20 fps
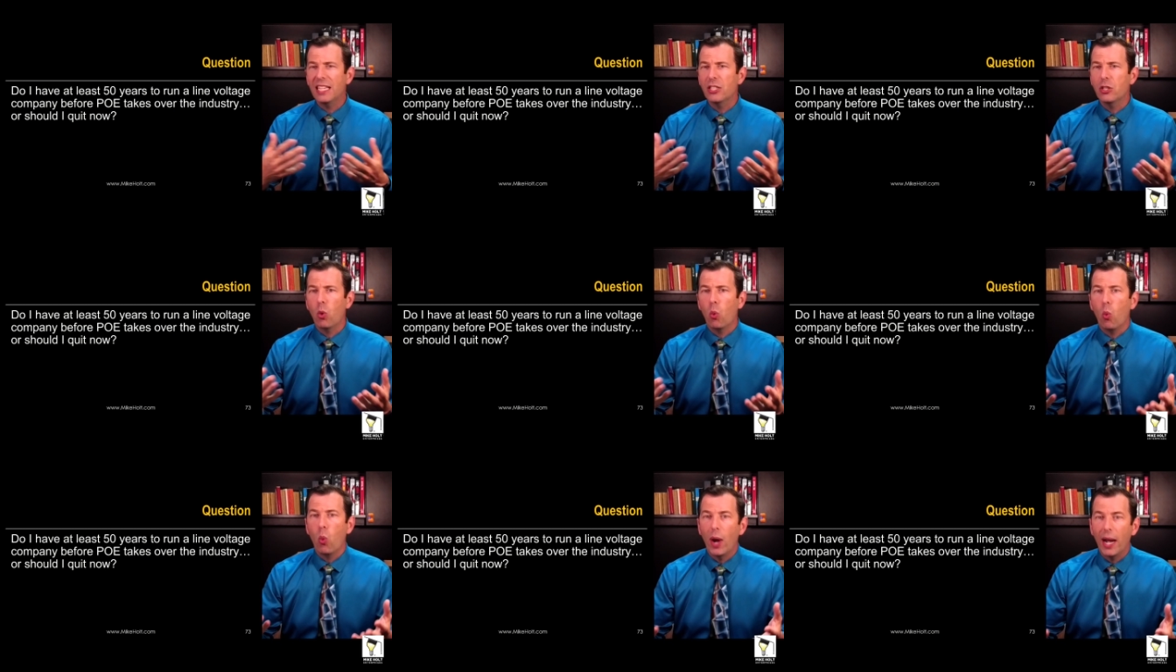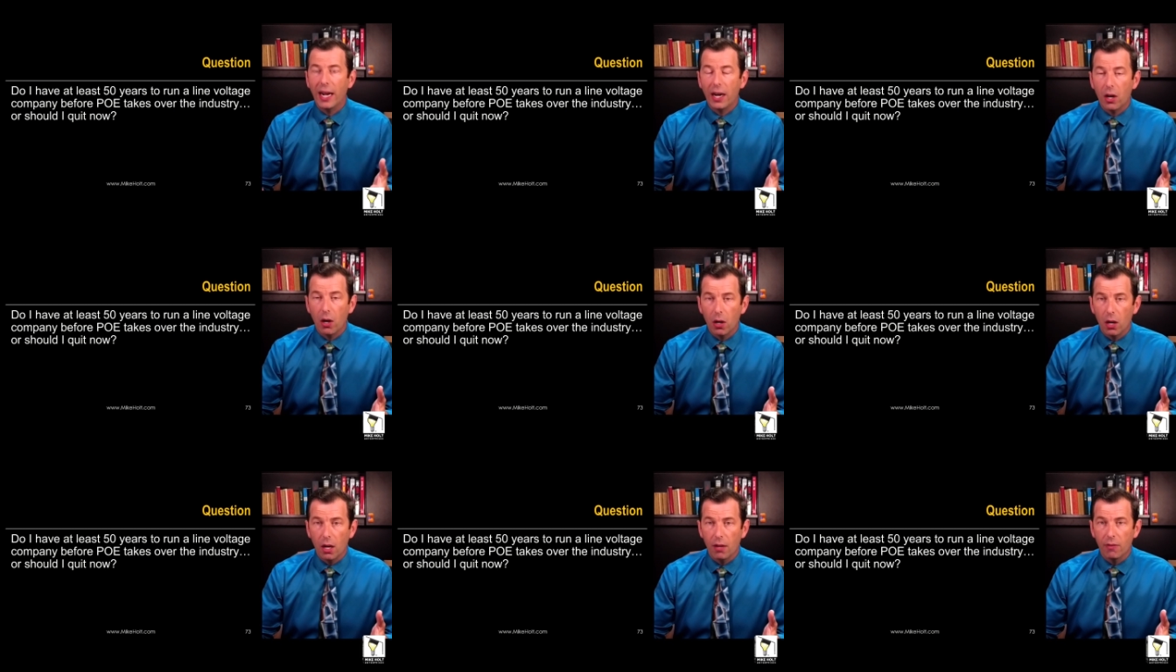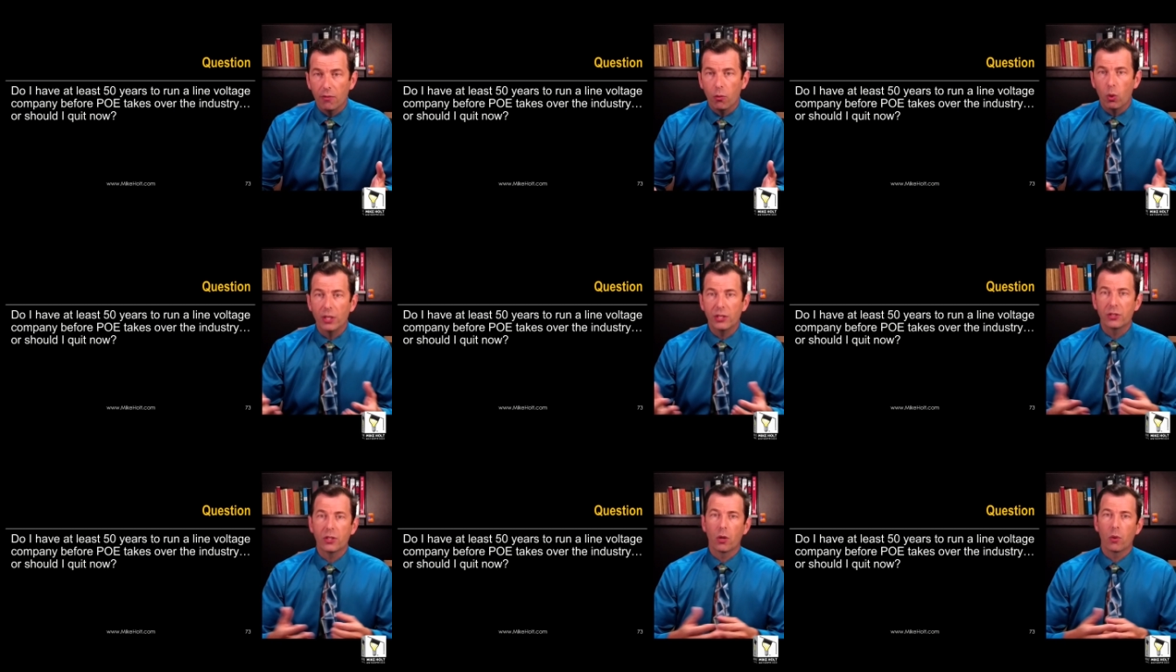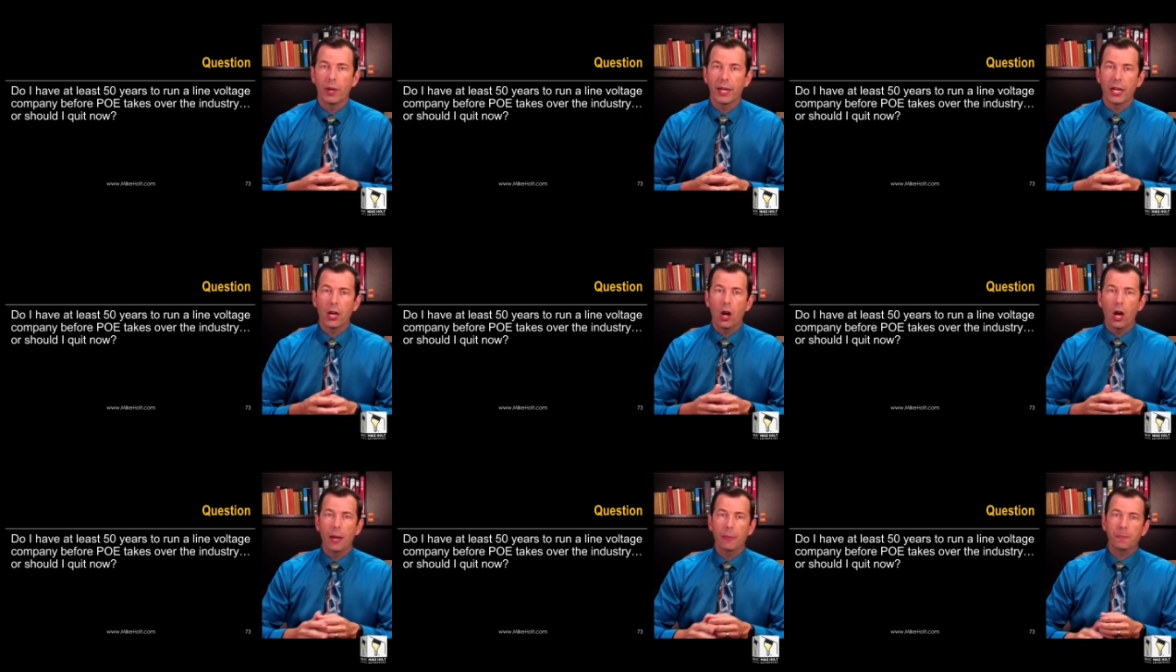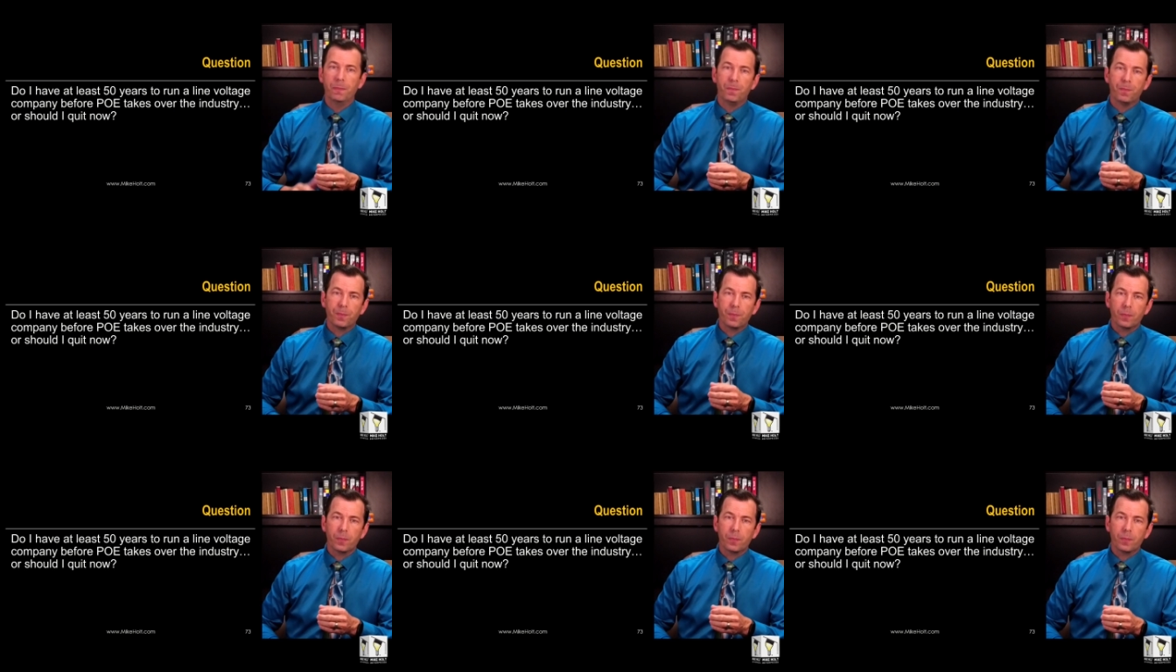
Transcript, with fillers: least aware of what's going on.